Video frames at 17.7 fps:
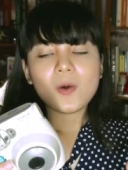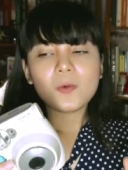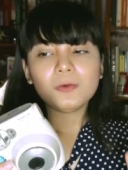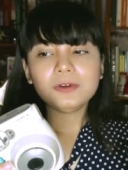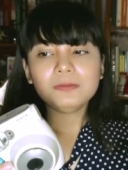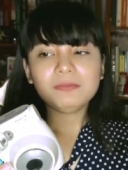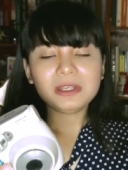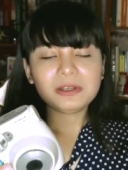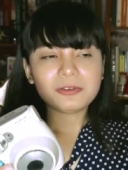
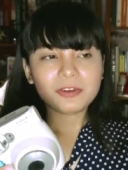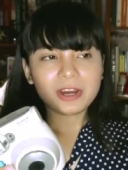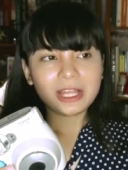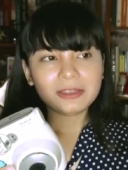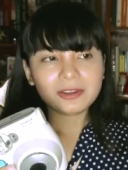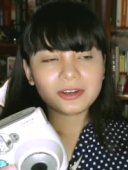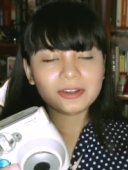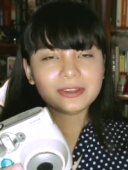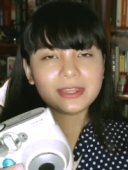would be
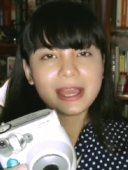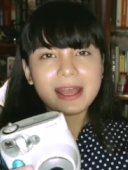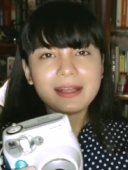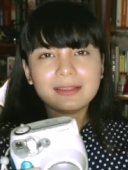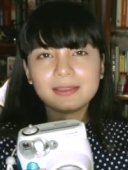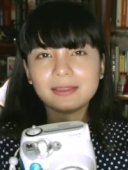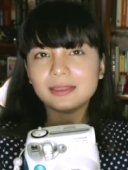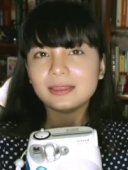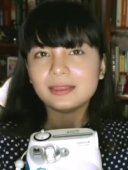greater
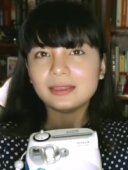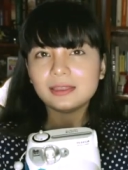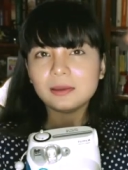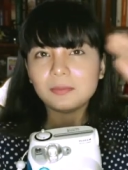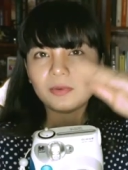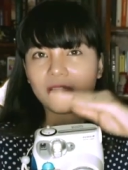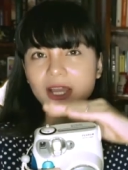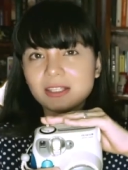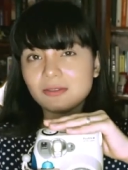than
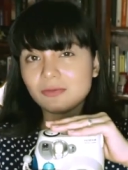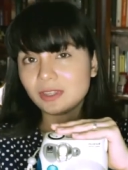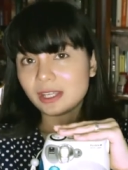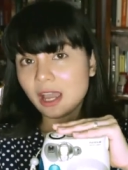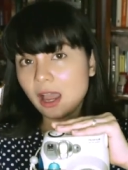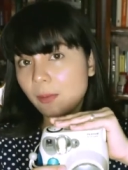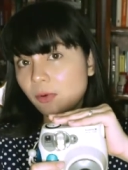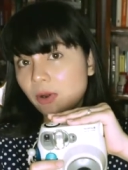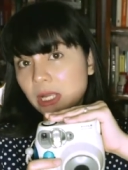the price of the
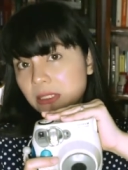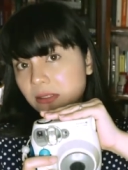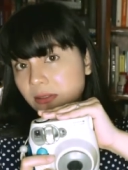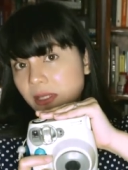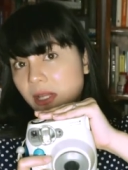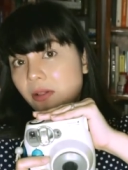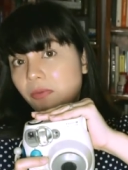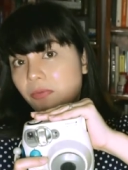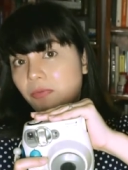camera
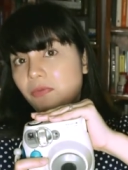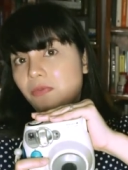itself.